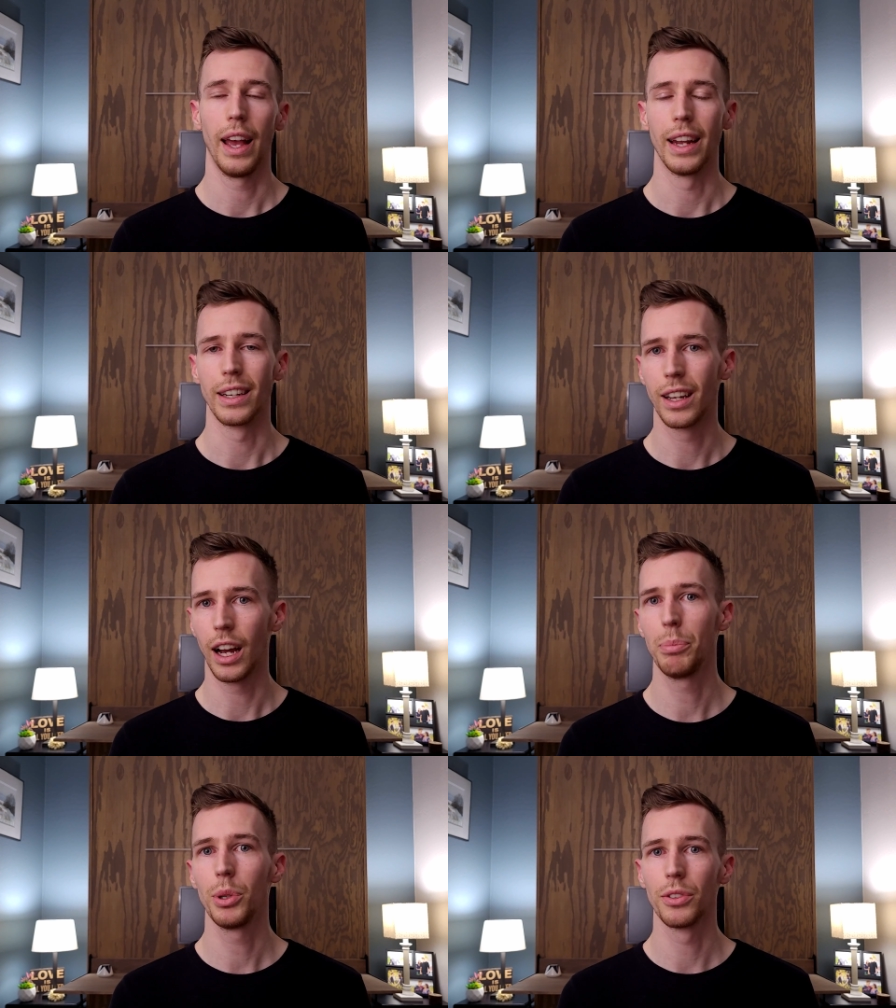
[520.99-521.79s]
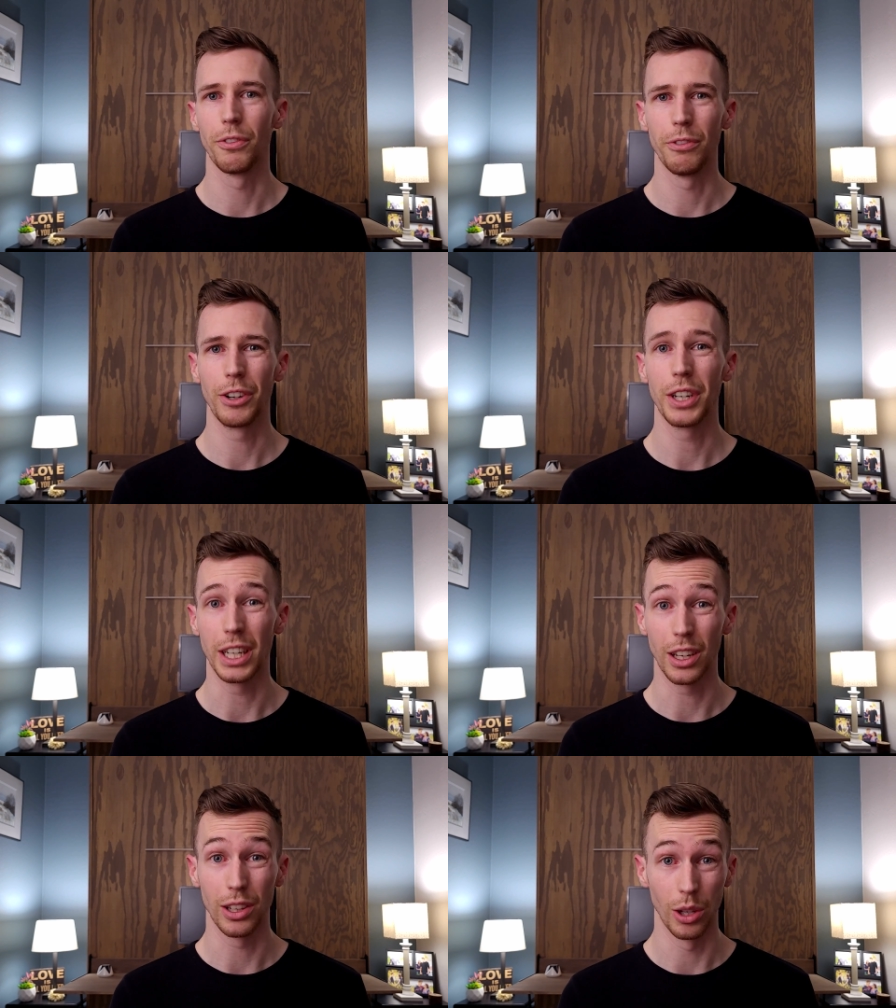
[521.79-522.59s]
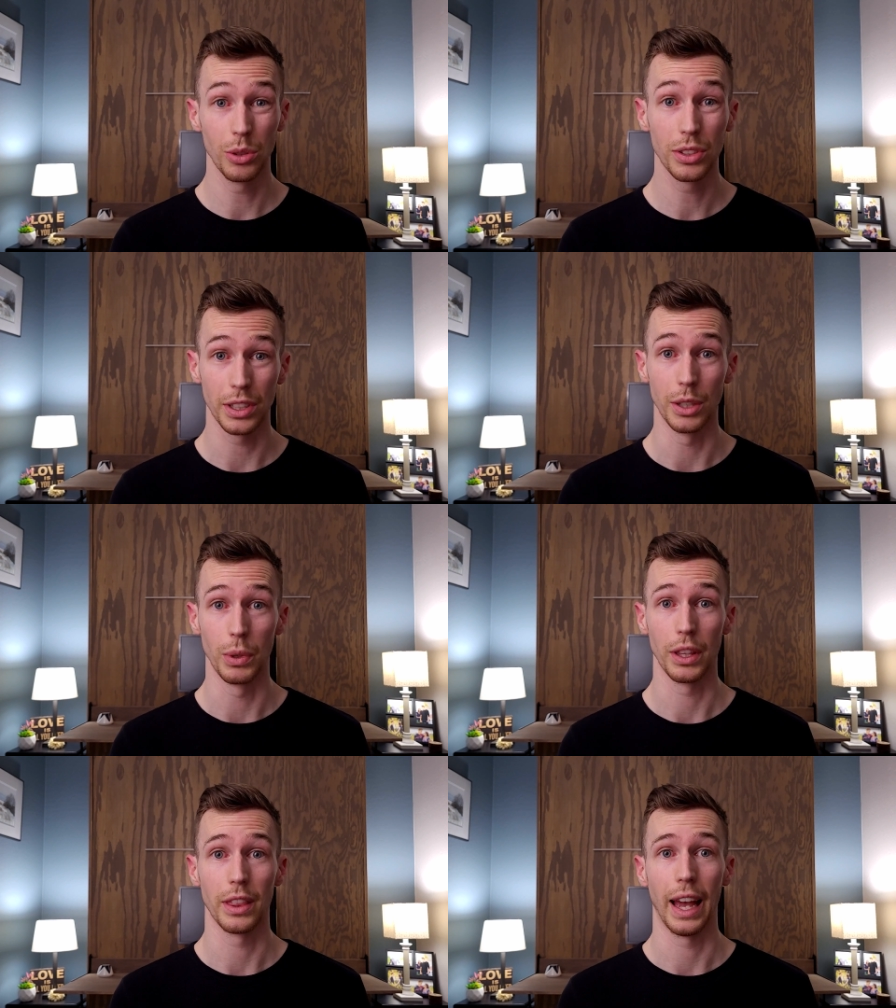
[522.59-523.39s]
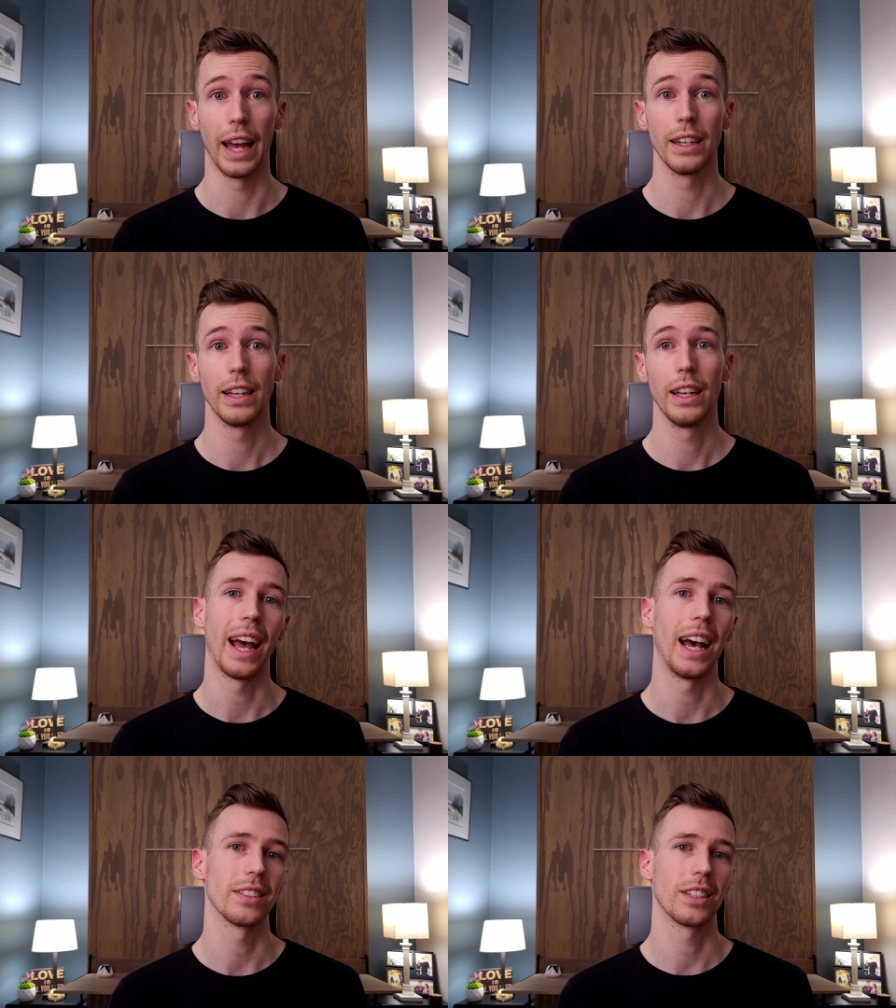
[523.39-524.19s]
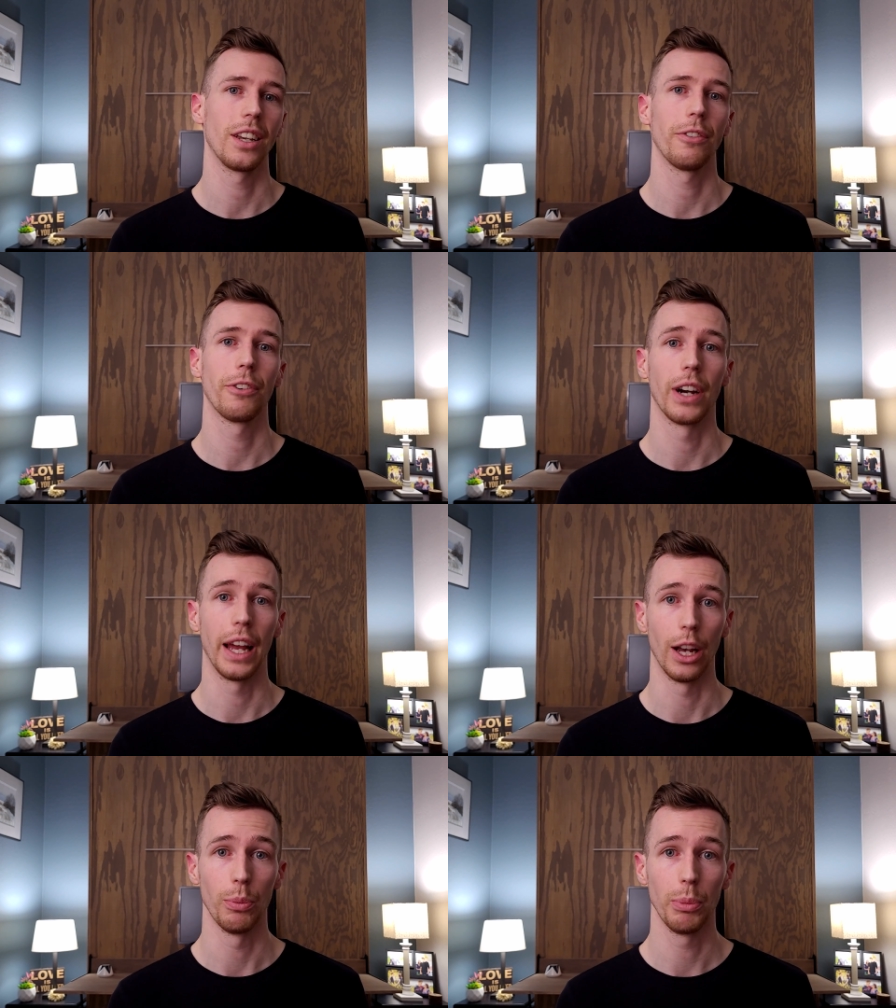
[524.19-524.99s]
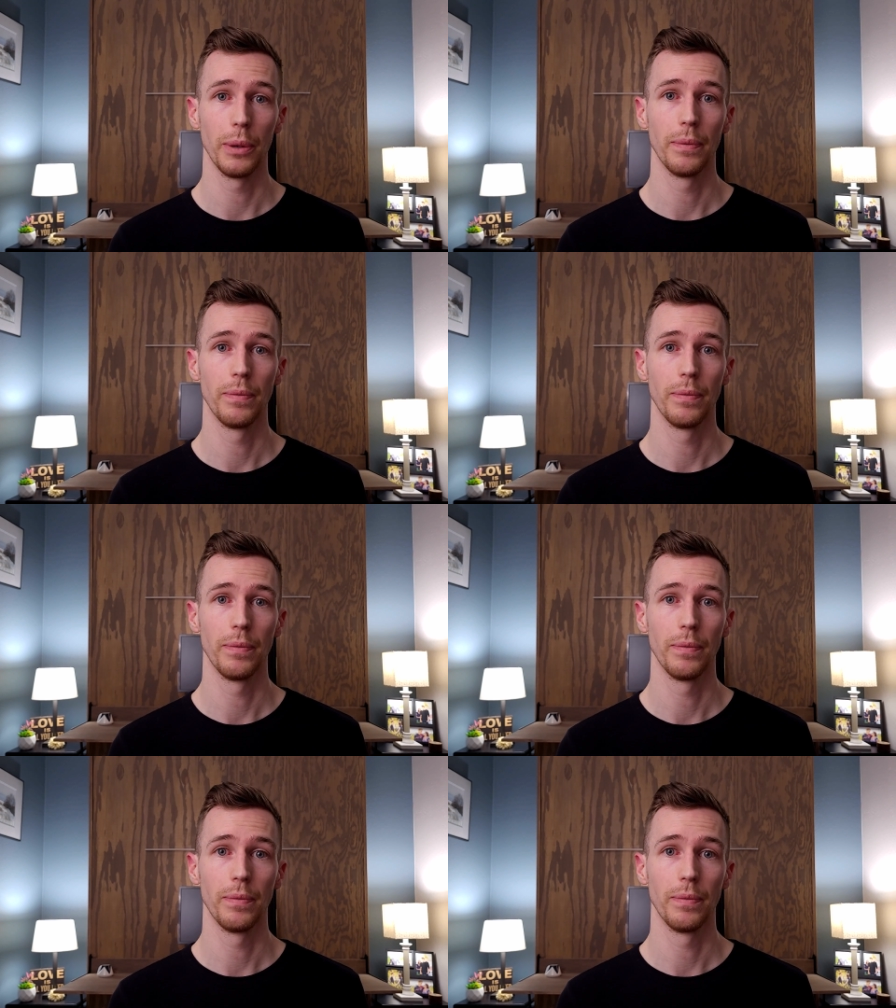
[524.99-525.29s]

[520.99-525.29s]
And coupled very closely with that, asking for help.